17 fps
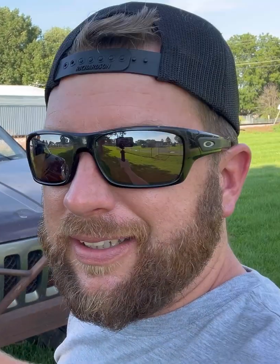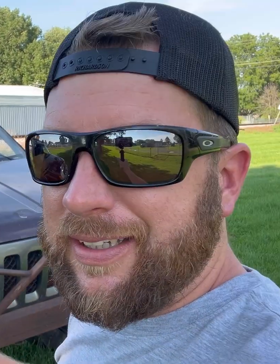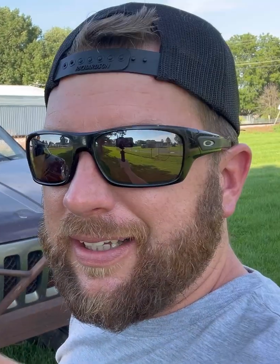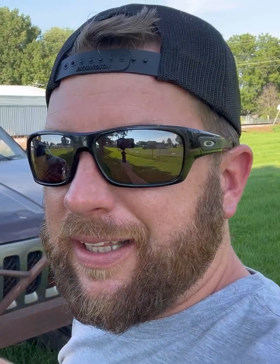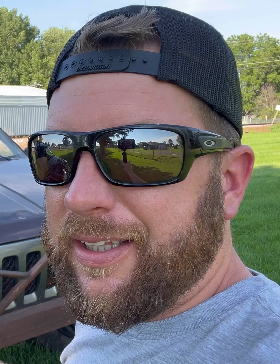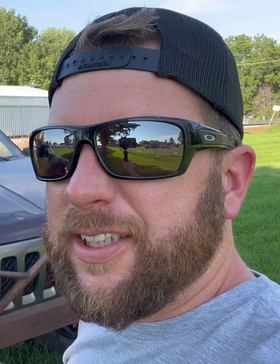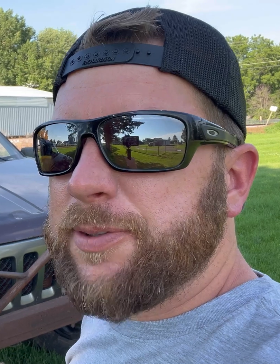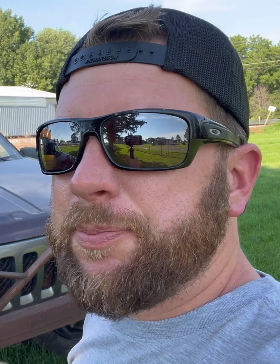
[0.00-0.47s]

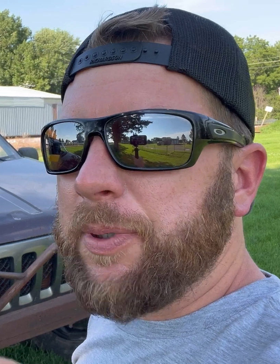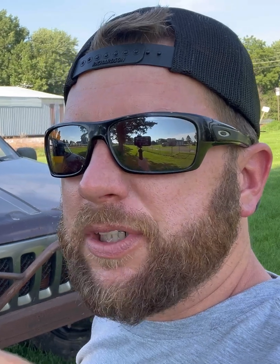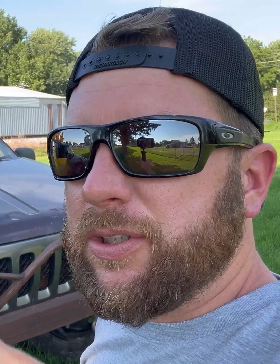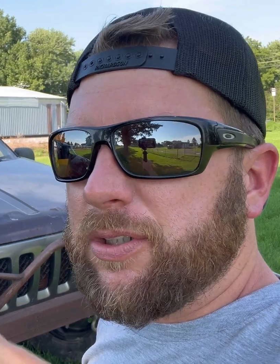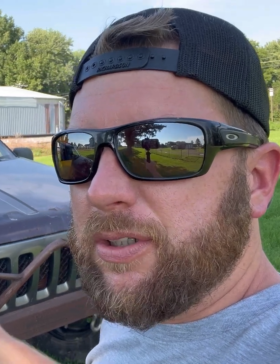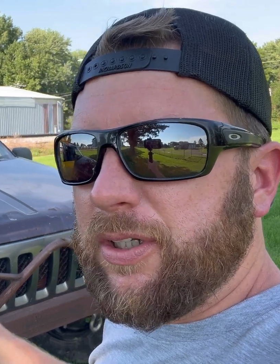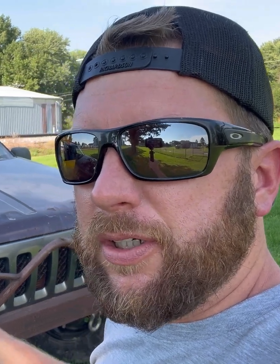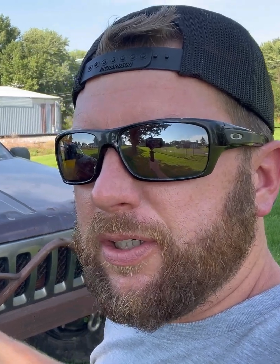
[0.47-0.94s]
got the
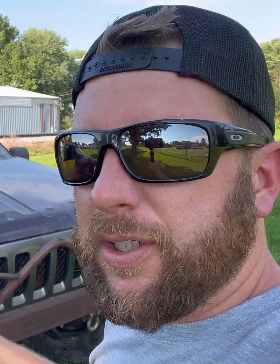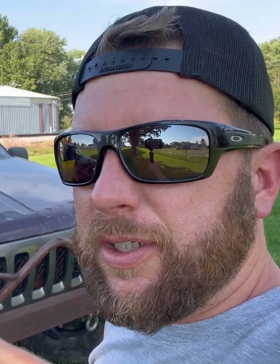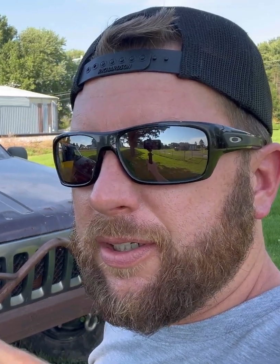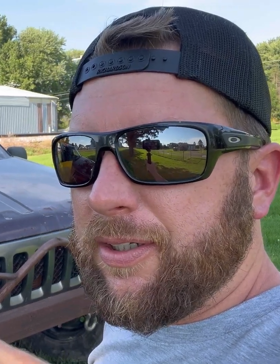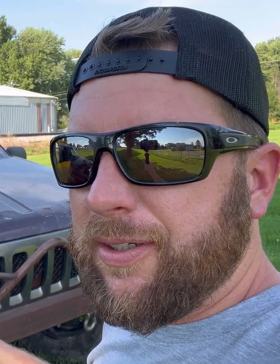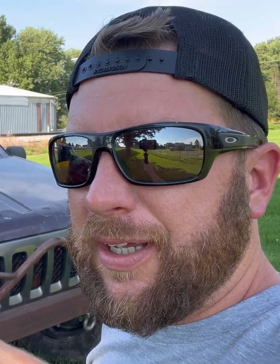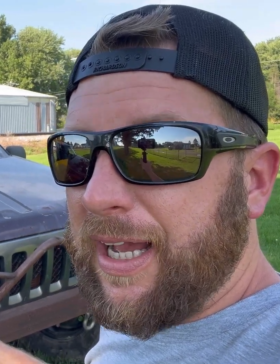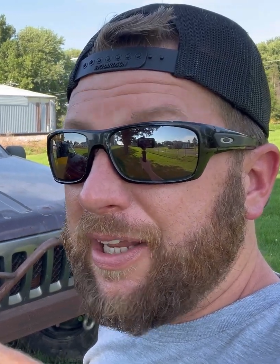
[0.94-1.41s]
special look.
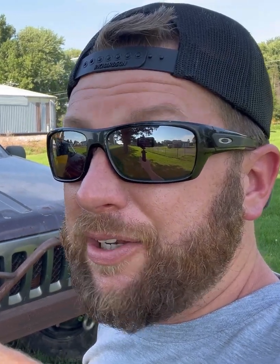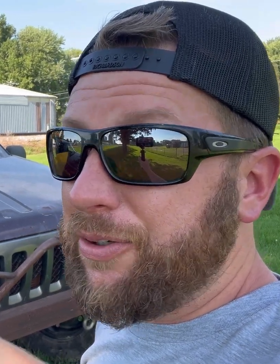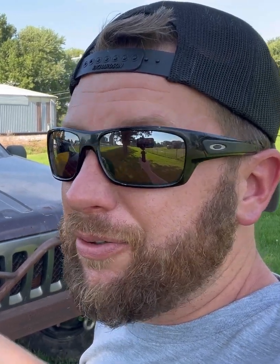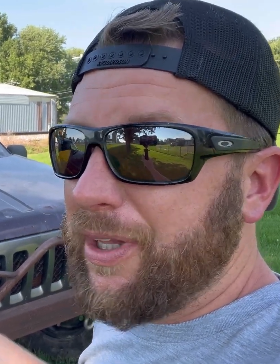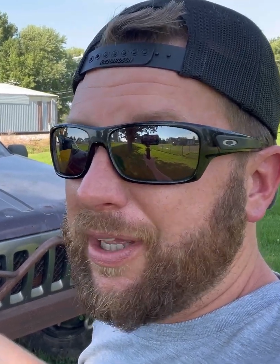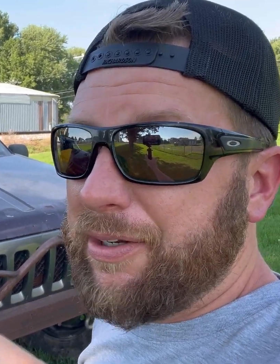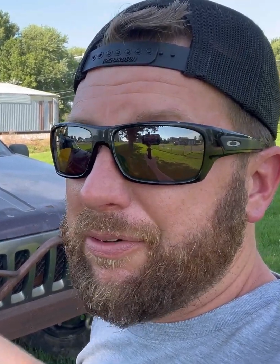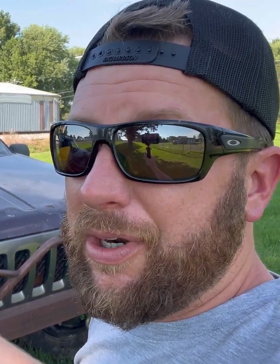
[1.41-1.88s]
I do
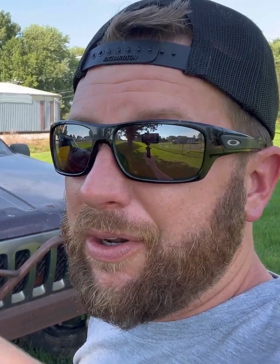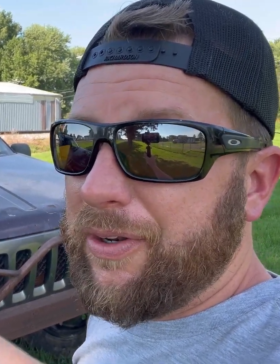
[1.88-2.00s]
like round